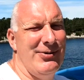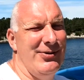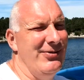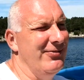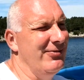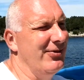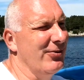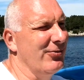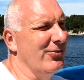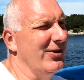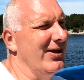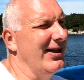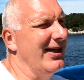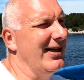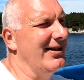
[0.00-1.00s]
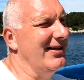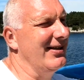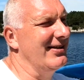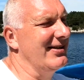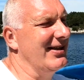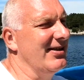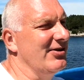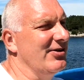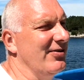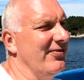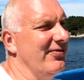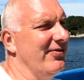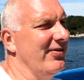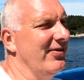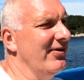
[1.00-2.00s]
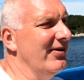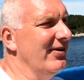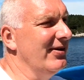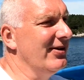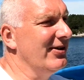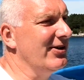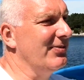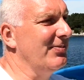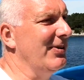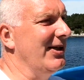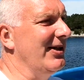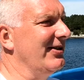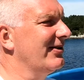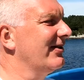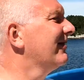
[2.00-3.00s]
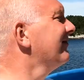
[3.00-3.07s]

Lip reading: you don't really get this sense of space,